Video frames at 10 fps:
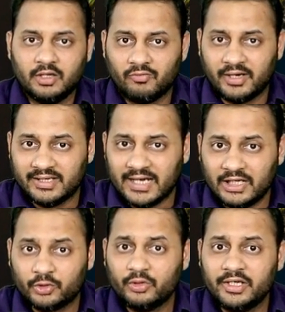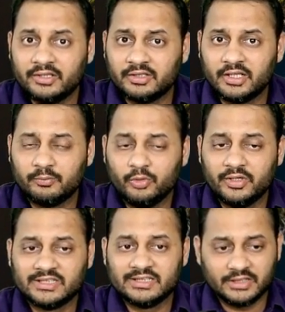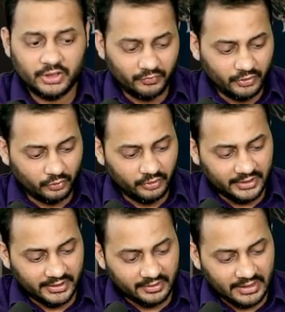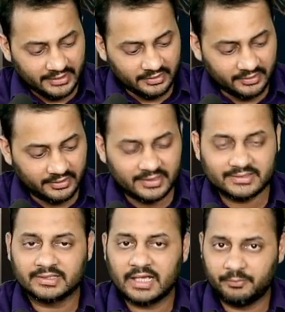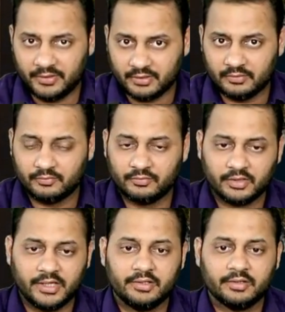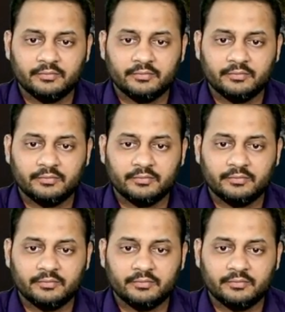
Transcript: While calculating the WACC, you will only take 900 as the capital, right?